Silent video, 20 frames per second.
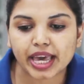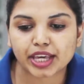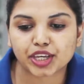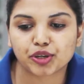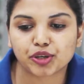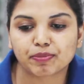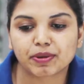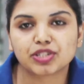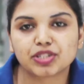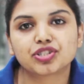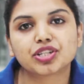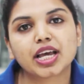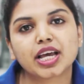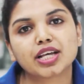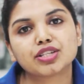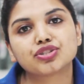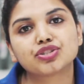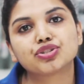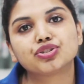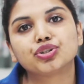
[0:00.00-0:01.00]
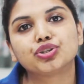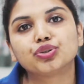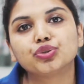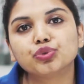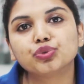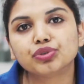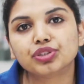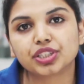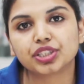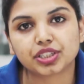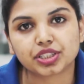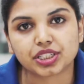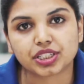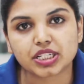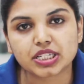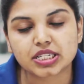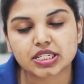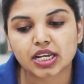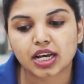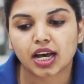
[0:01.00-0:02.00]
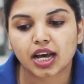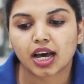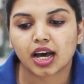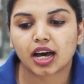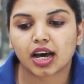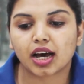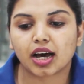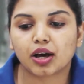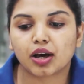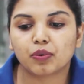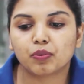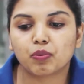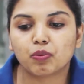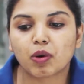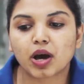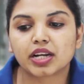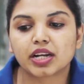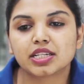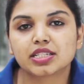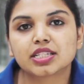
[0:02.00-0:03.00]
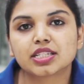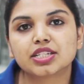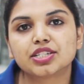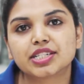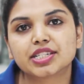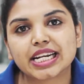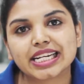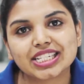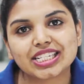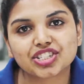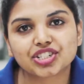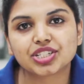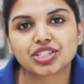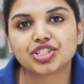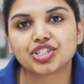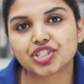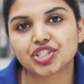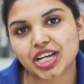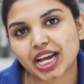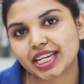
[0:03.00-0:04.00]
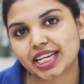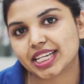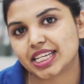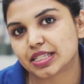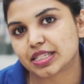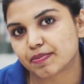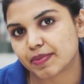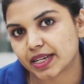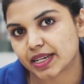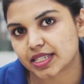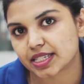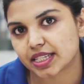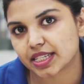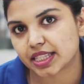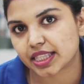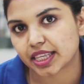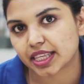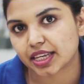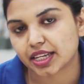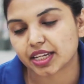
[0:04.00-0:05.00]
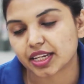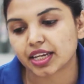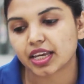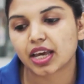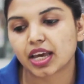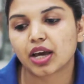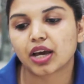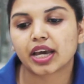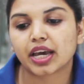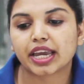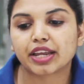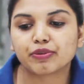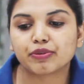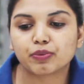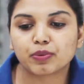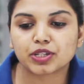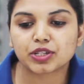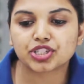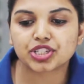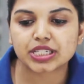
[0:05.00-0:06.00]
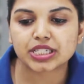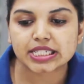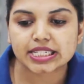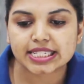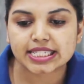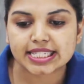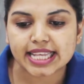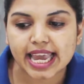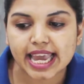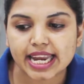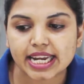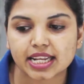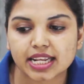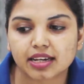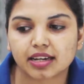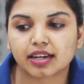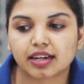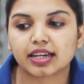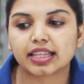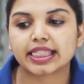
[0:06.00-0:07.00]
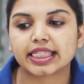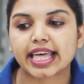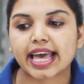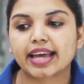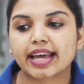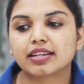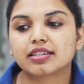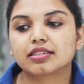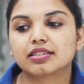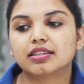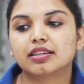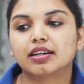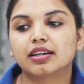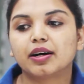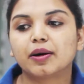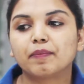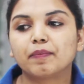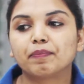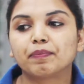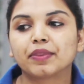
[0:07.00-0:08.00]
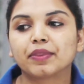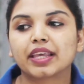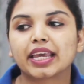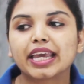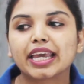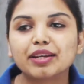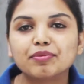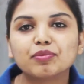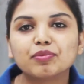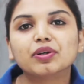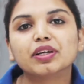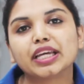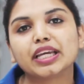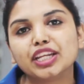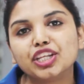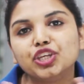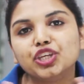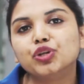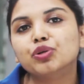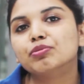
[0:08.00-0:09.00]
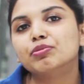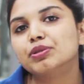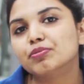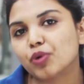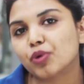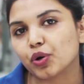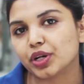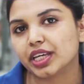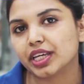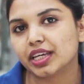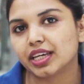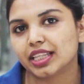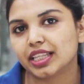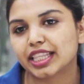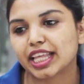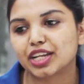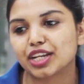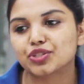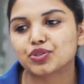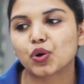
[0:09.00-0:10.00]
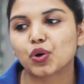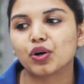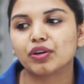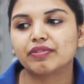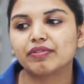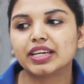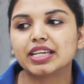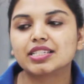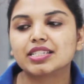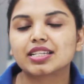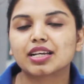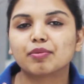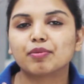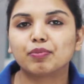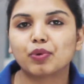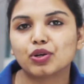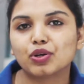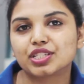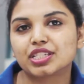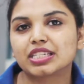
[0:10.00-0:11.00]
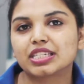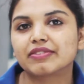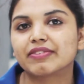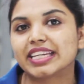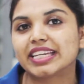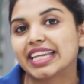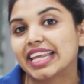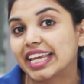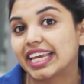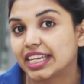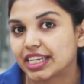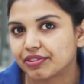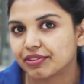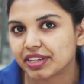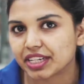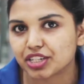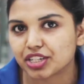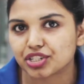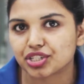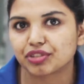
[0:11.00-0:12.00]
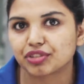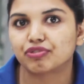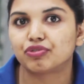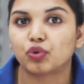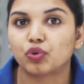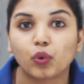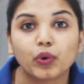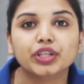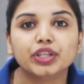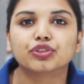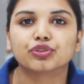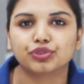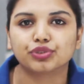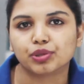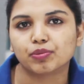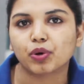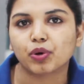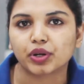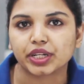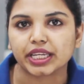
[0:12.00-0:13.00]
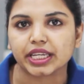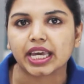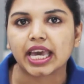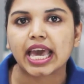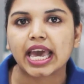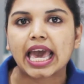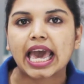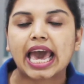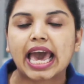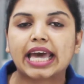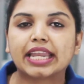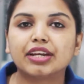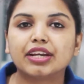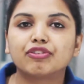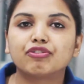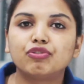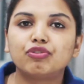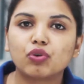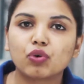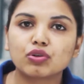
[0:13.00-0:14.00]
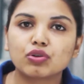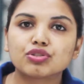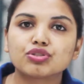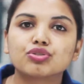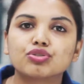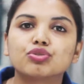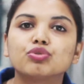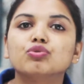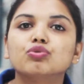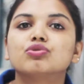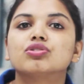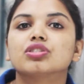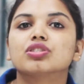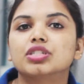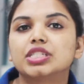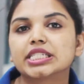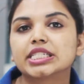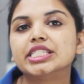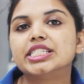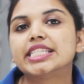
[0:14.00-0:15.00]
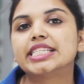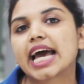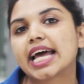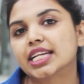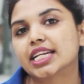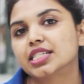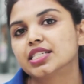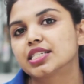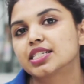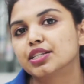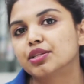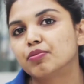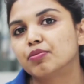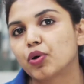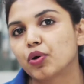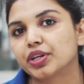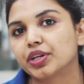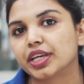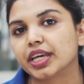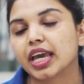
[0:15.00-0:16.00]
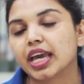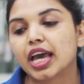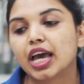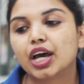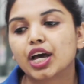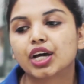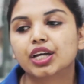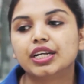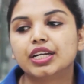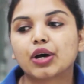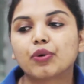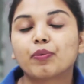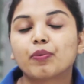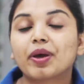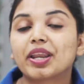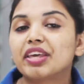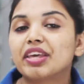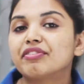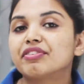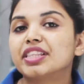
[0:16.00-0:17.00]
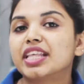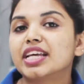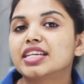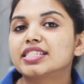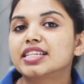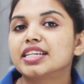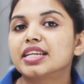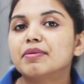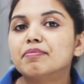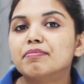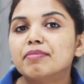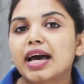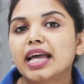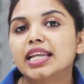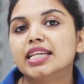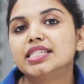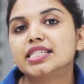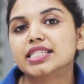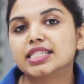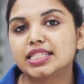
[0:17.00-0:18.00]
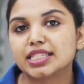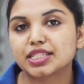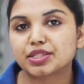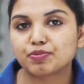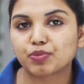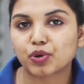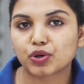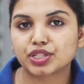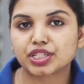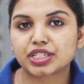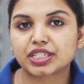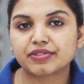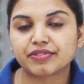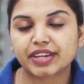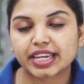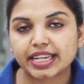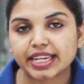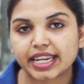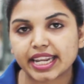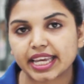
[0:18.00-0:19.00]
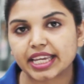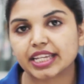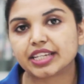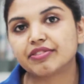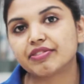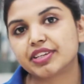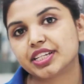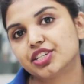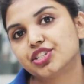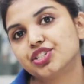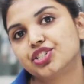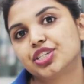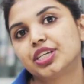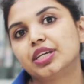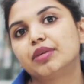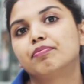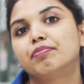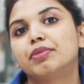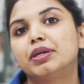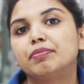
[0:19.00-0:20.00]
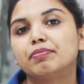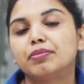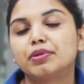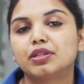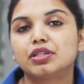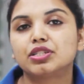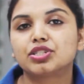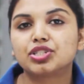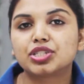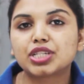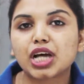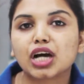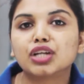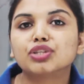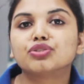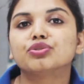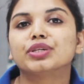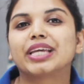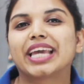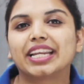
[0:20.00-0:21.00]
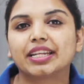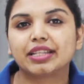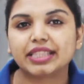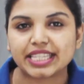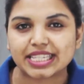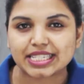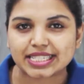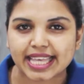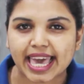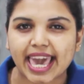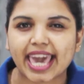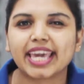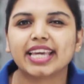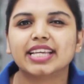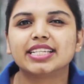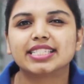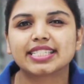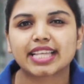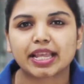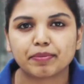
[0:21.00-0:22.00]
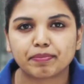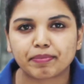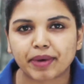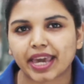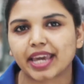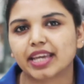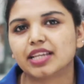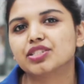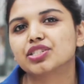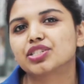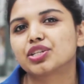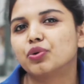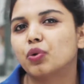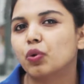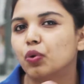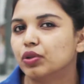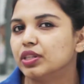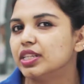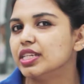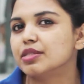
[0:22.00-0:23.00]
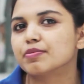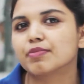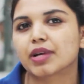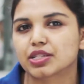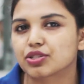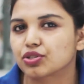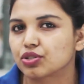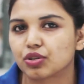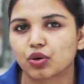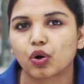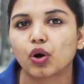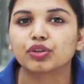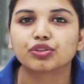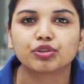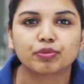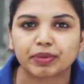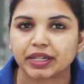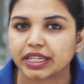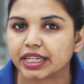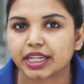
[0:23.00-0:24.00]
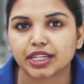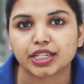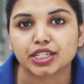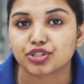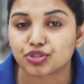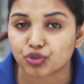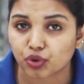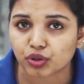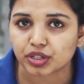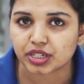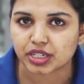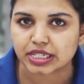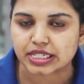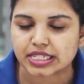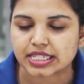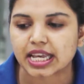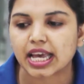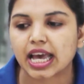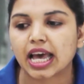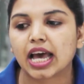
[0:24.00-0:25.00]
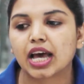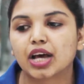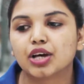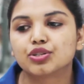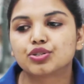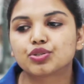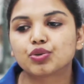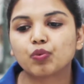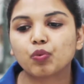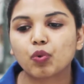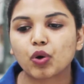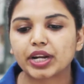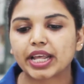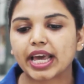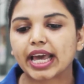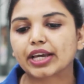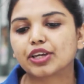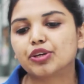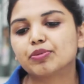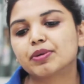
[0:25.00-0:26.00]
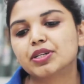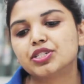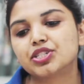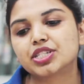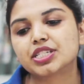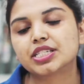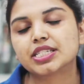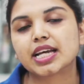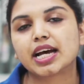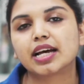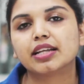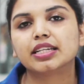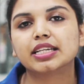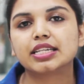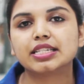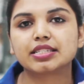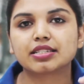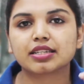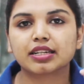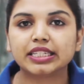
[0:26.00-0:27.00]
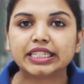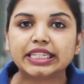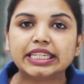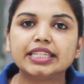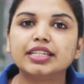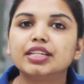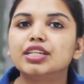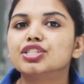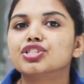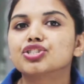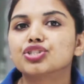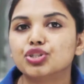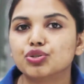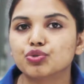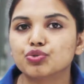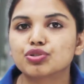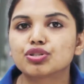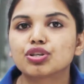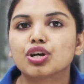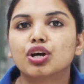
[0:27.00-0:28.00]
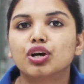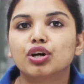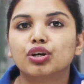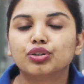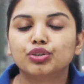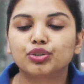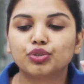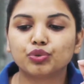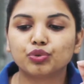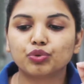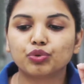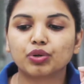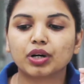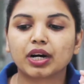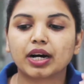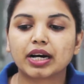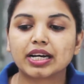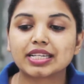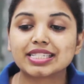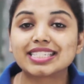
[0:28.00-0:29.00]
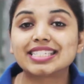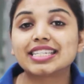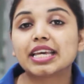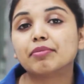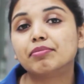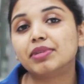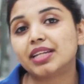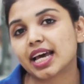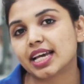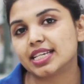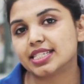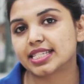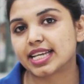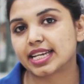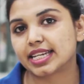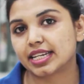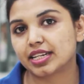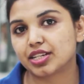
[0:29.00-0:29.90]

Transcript: Acupuncture has two theories. One is the traditional Chinese medicine theory, in which it is said that in human body there is always a positive and negative energy flowing through the body, and it flows through certain channels in the body. Now, whenever there is an imbalance in this positive and negative energy, people start to get these aches and pains and all these muscular orthopedic disorders. So what acupuncture has done is a needle is used to stabilize that